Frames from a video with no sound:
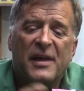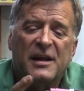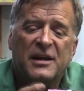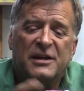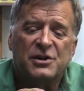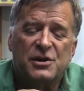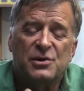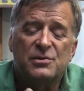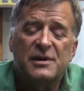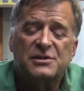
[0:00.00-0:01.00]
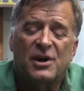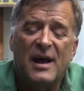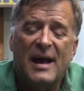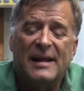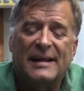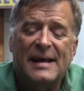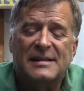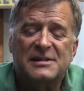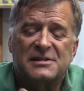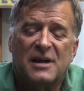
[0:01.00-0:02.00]
thing you can do is go ahead and
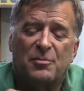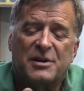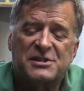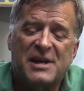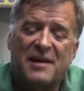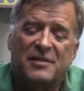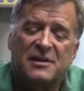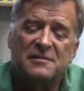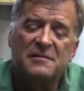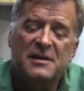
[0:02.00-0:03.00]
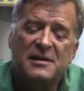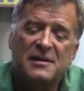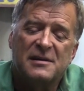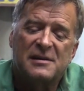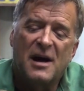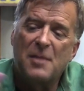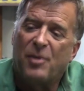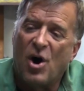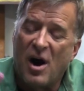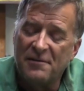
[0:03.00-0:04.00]
get this number 7 cup
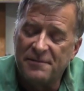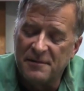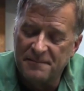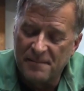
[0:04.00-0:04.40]
off